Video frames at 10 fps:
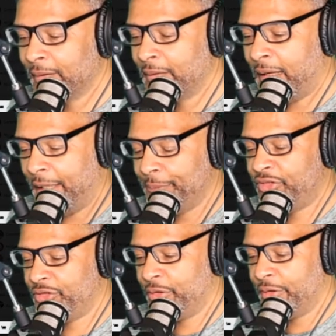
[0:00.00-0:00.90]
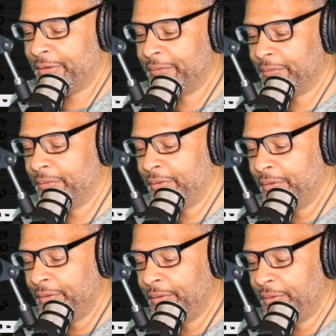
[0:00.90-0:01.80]
I'm sure.
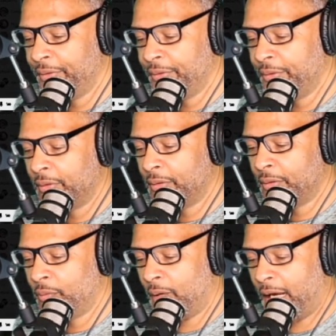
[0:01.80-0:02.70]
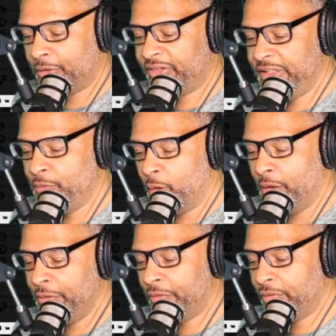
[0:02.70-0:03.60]
While she
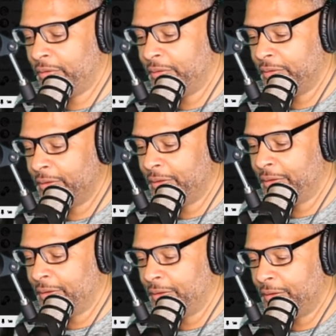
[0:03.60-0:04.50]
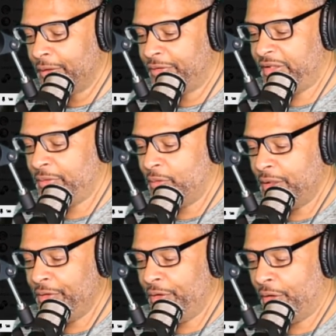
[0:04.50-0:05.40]
works, she
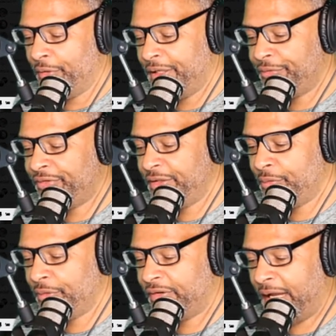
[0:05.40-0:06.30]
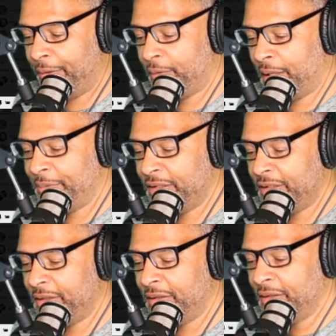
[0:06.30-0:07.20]
wouldn't know if she was at, I mean,
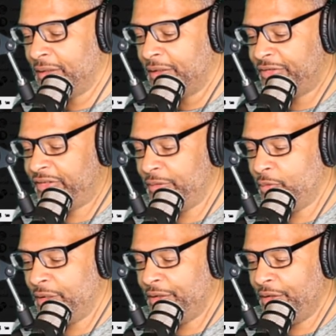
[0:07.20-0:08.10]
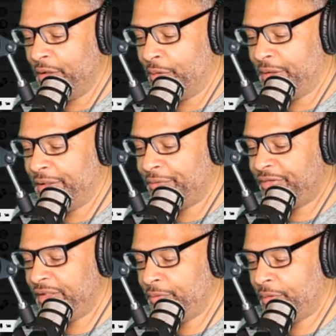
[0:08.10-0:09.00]
she wouldn't know if
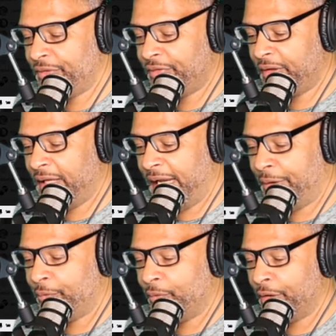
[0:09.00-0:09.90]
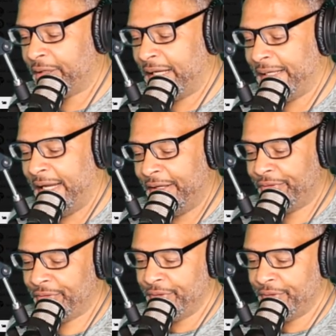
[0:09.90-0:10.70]
she was at work, I guess.